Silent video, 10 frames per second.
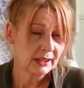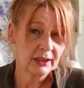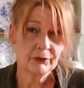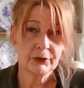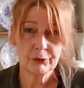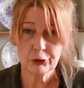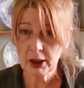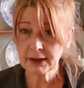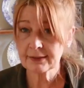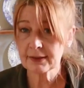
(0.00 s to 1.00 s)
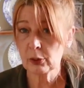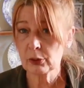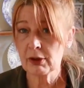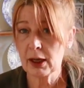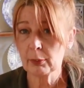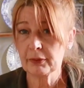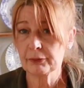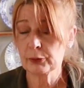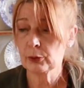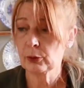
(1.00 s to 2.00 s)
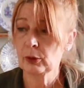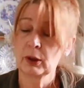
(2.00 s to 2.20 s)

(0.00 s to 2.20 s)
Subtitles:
If you've tried sauerkraut before,